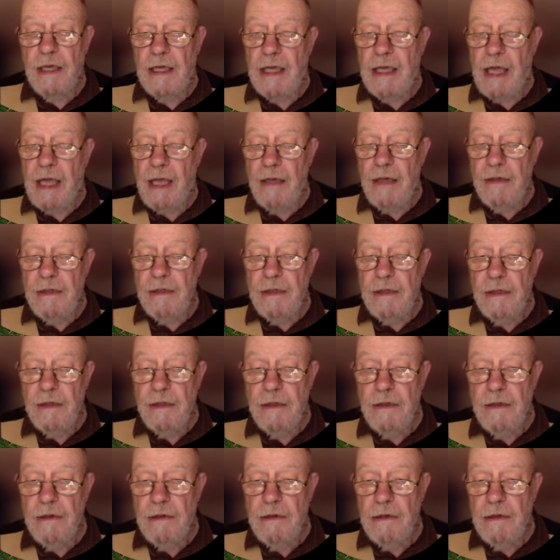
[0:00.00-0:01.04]
again,
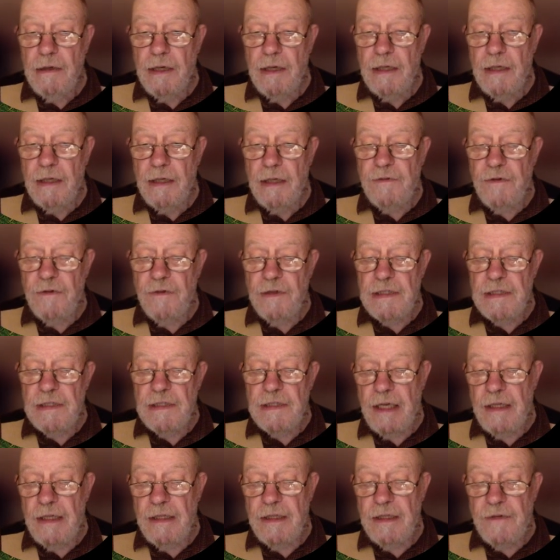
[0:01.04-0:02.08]

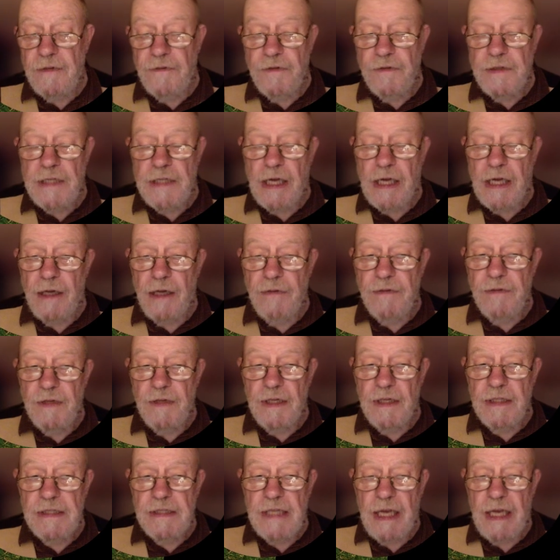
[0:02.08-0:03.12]
slightly different time
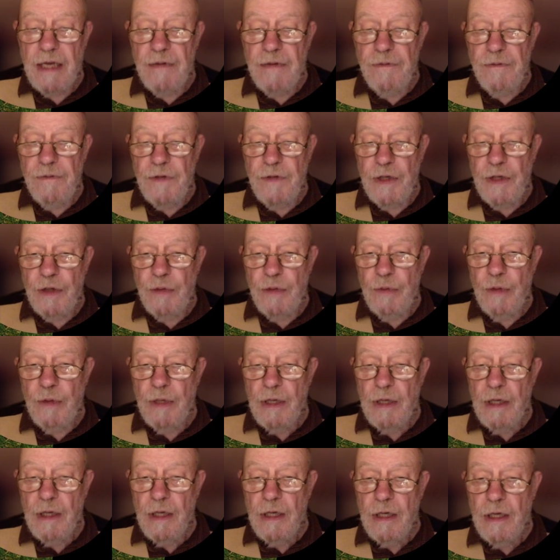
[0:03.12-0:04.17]
here, same view.
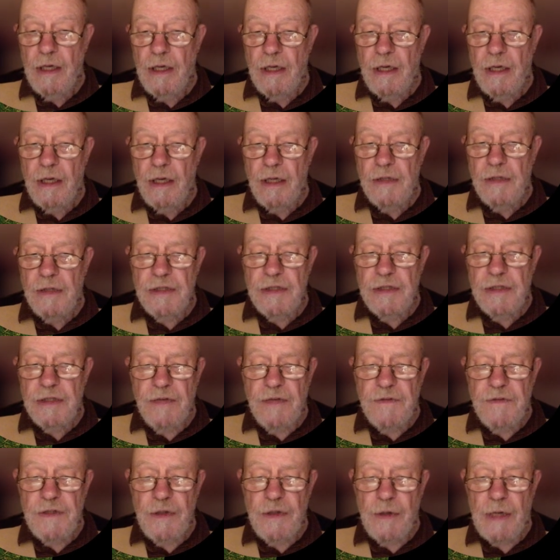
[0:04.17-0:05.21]
Just
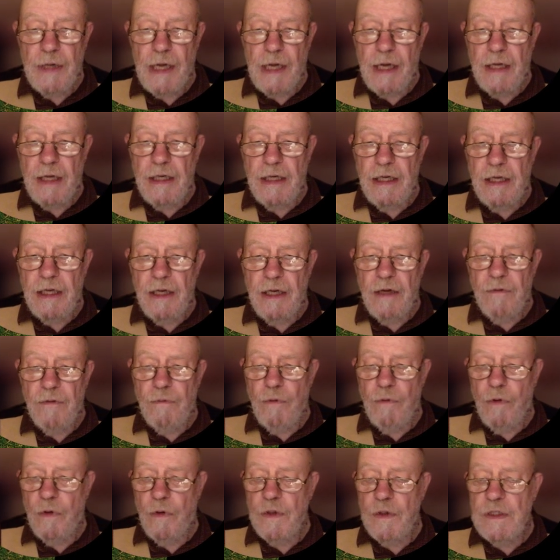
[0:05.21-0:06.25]
gives you an idea of
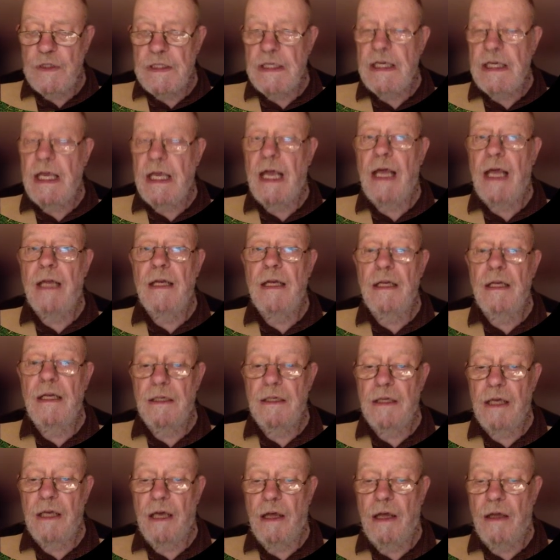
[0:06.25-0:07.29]
what can
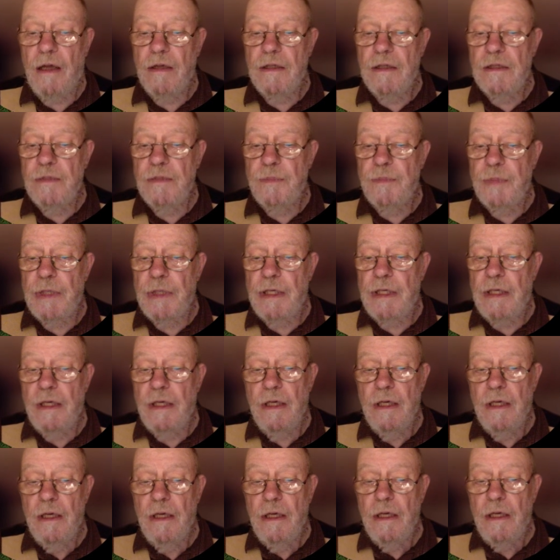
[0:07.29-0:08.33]
and can't be
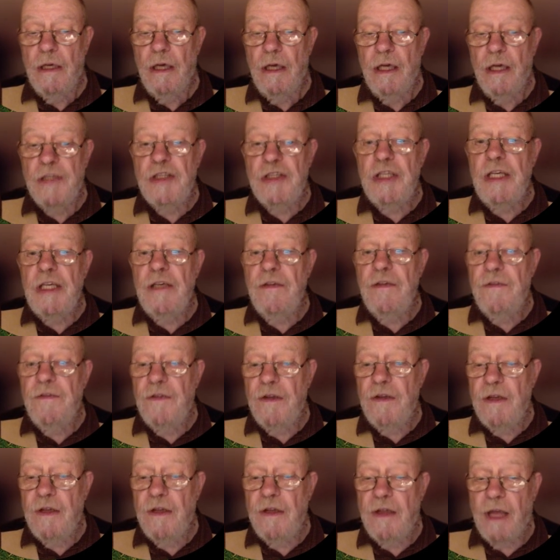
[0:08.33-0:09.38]
achieved
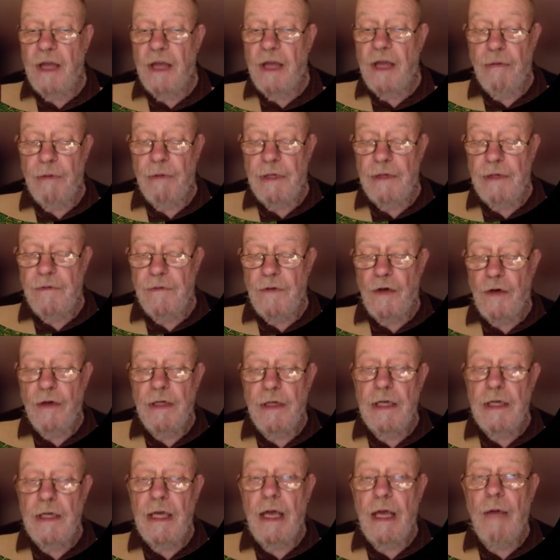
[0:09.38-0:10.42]
there when you've got
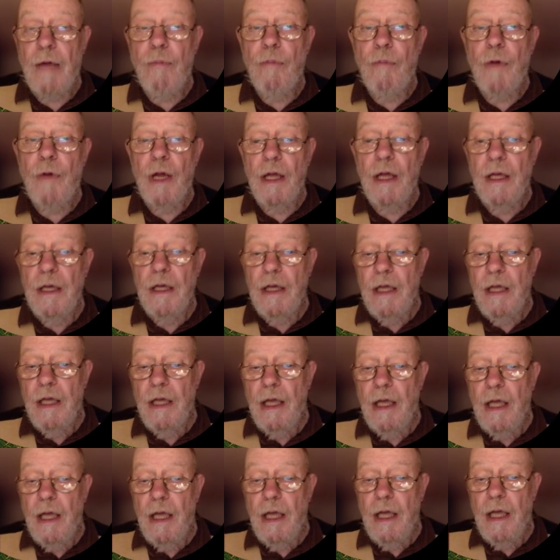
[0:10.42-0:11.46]
your camera.
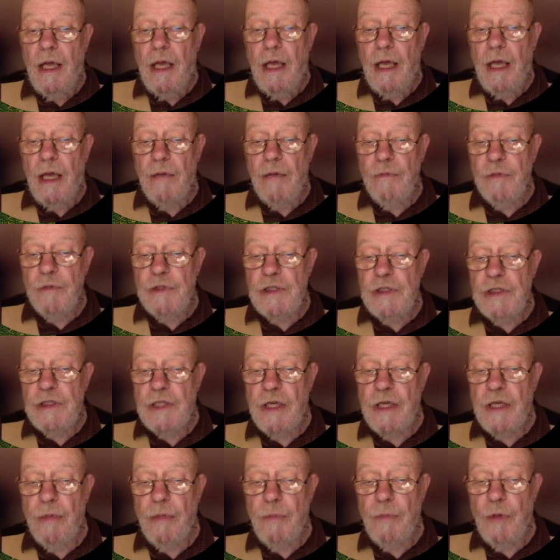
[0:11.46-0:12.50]
And we're just
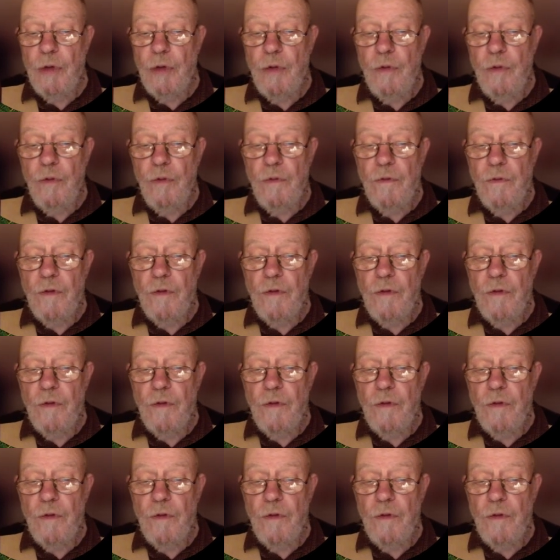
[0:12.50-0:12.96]
going to move